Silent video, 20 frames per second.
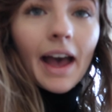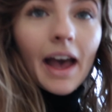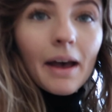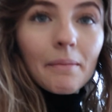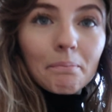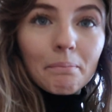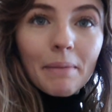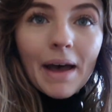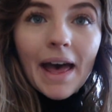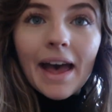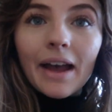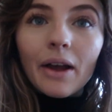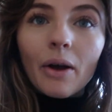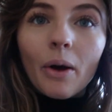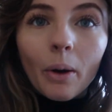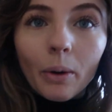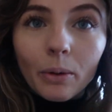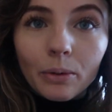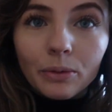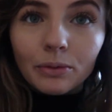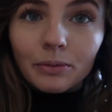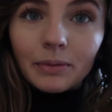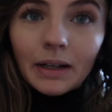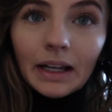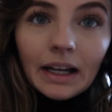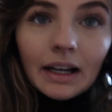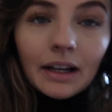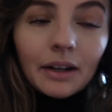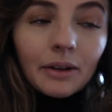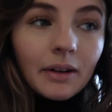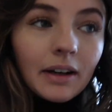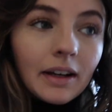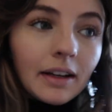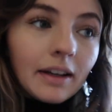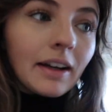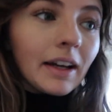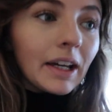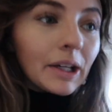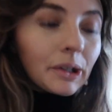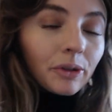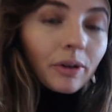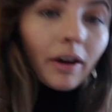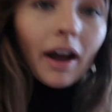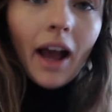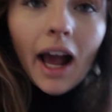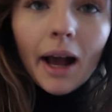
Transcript: I'm back home now and I got